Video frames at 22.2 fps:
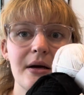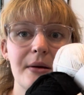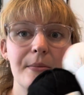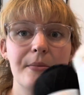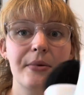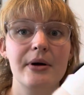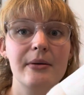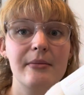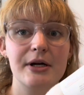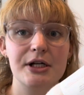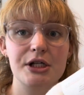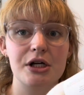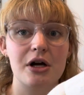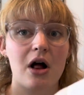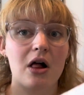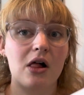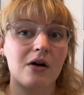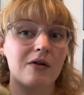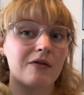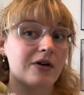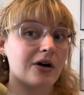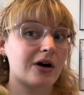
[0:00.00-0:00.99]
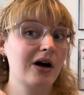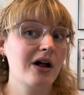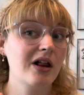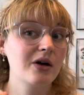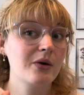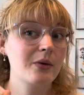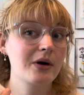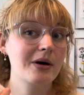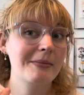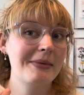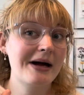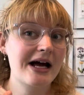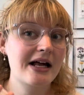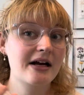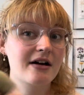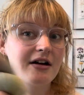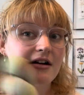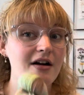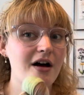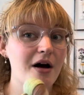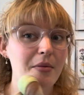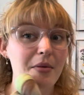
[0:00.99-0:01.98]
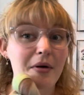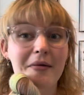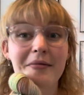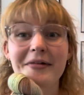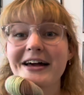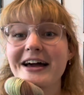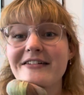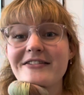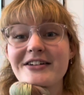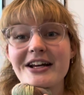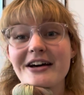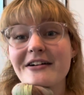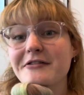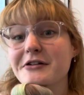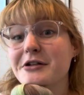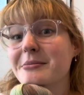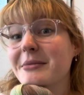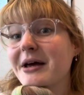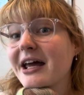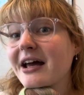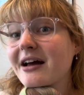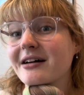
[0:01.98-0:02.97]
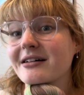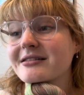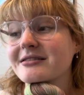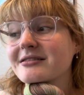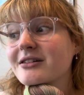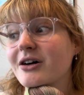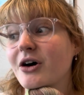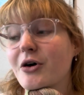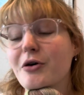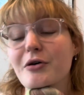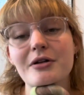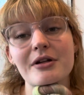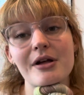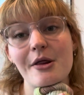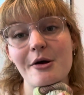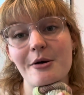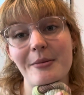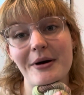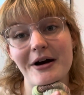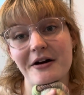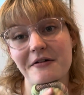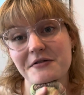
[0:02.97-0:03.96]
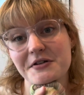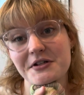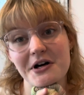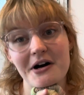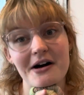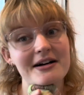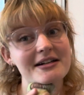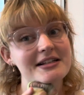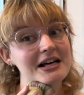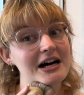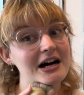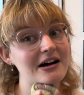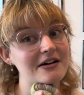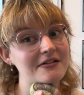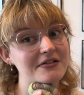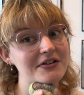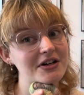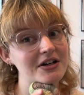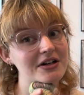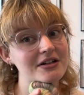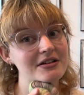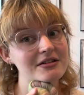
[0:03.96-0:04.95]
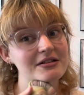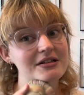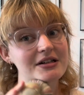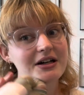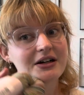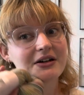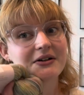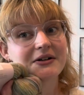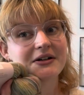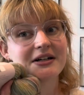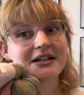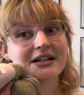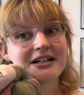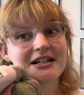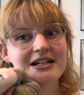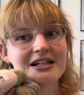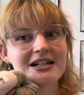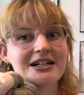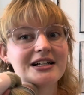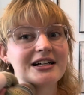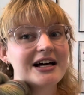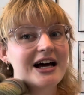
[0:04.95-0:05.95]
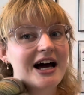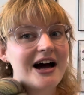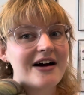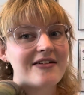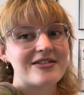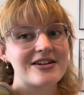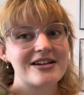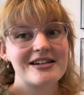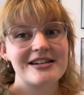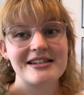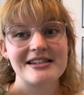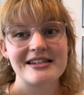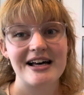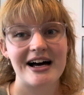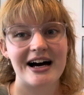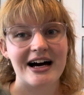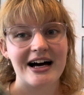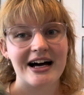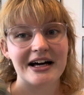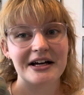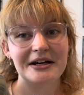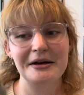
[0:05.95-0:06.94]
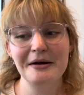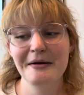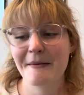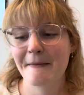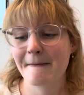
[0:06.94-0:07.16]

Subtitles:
pretty much an all over color work pattern, I'll probably have enough to make a whole nother pair of socks after, so have to decide